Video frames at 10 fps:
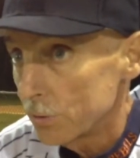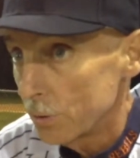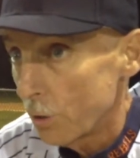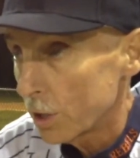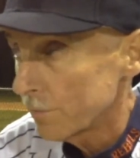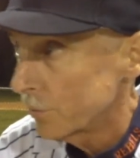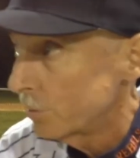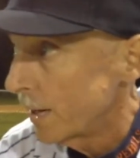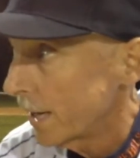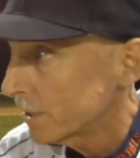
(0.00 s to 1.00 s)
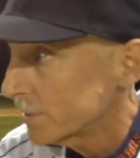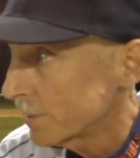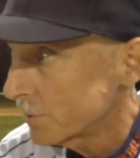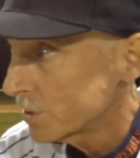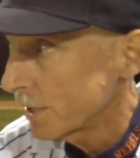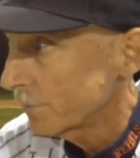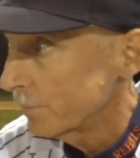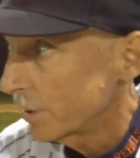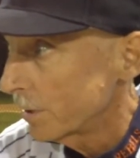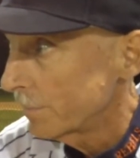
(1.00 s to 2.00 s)
He walked a few batters, but he was tough to
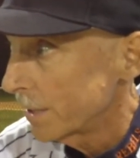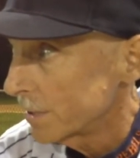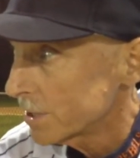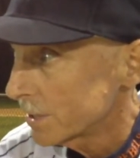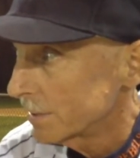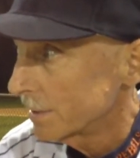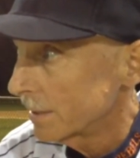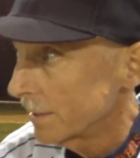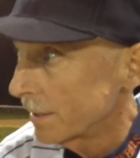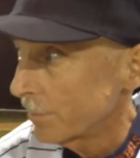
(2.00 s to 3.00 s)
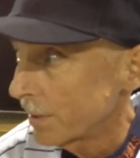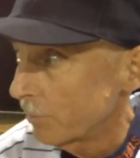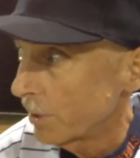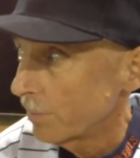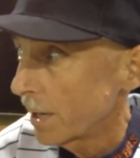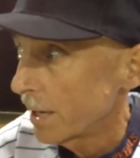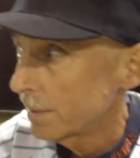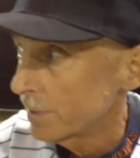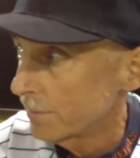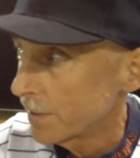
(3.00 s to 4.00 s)
men on base, and they played well behind him
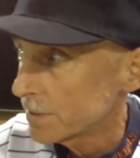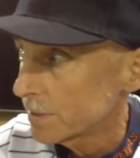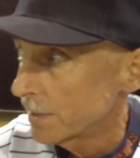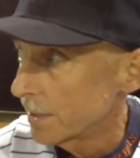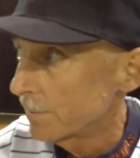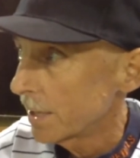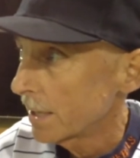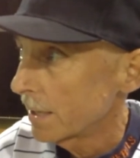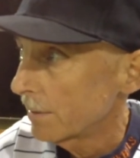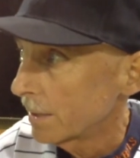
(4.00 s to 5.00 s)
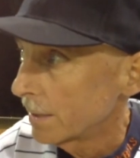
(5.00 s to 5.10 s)
defensively. They didn't make an error.